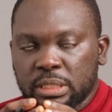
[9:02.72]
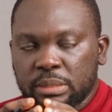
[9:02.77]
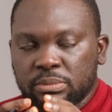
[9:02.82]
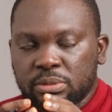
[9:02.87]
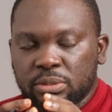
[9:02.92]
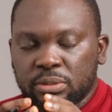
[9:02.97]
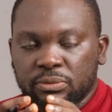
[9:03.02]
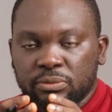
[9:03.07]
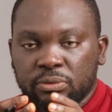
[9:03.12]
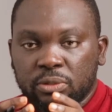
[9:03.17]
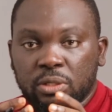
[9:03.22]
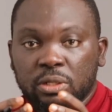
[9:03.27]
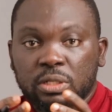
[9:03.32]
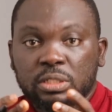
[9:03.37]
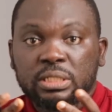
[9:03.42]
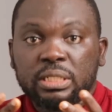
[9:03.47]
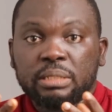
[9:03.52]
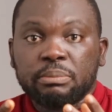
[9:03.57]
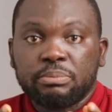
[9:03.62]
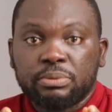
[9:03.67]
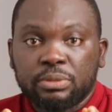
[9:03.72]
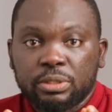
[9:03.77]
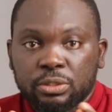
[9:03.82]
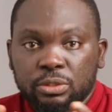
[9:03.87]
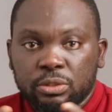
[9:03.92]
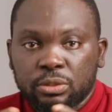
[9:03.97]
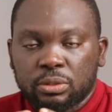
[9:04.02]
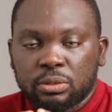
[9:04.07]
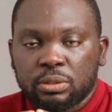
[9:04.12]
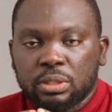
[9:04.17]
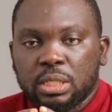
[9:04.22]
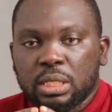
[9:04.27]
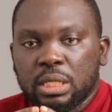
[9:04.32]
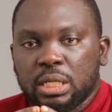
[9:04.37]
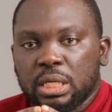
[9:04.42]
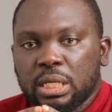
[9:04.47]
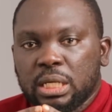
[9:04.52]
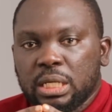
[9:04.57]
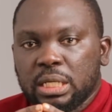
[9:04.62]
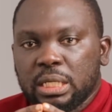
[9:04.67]
terms of color temperature,
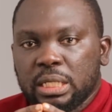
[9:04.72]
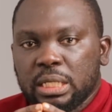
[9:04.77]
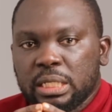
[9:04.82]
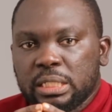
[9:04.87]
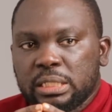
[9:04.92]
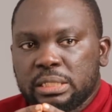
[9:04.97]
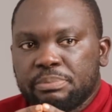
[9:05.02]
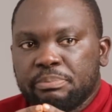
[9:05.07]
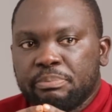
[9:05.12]
it's